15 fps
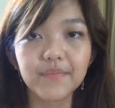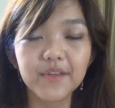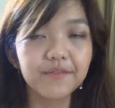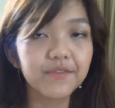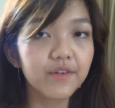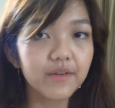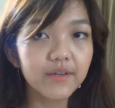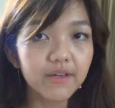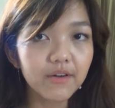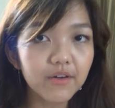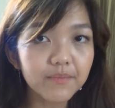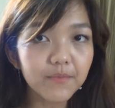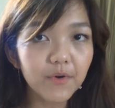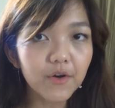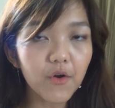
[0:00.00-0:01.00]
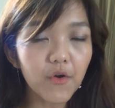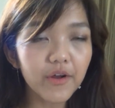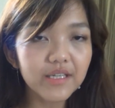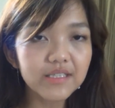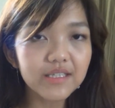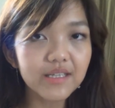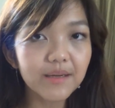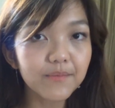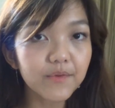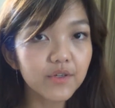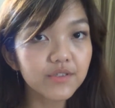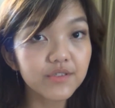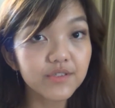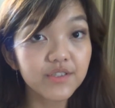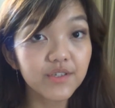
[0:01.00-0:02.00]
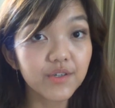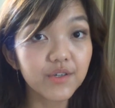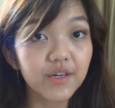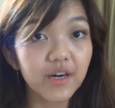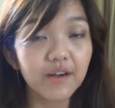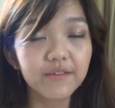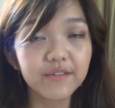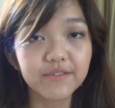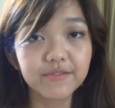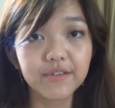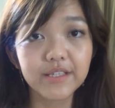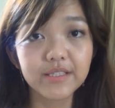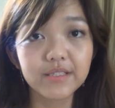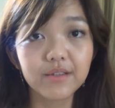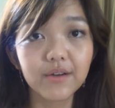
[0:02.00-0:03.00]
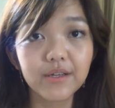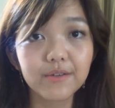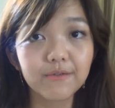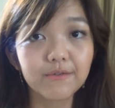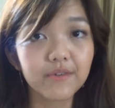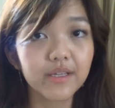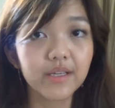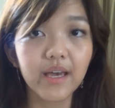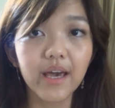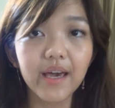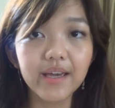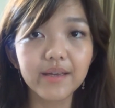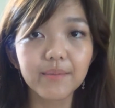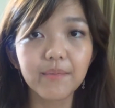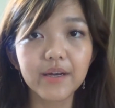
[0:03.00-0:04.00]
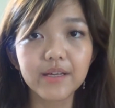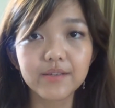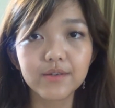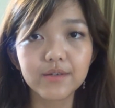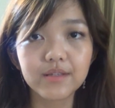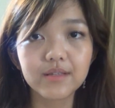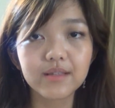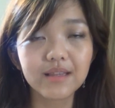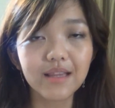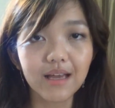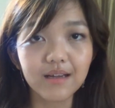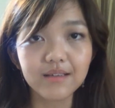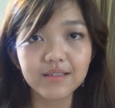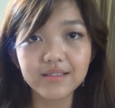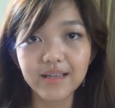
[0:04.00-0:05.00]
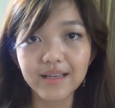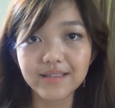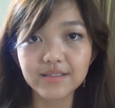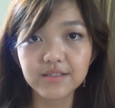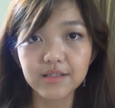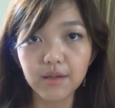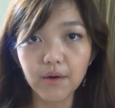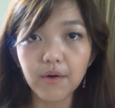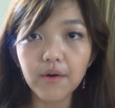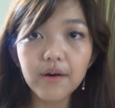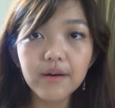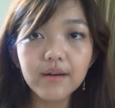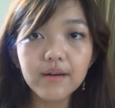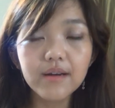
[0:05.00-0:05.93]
If you have got more oily skin, I'm not sure how this foundation is going to react. It might not last as long.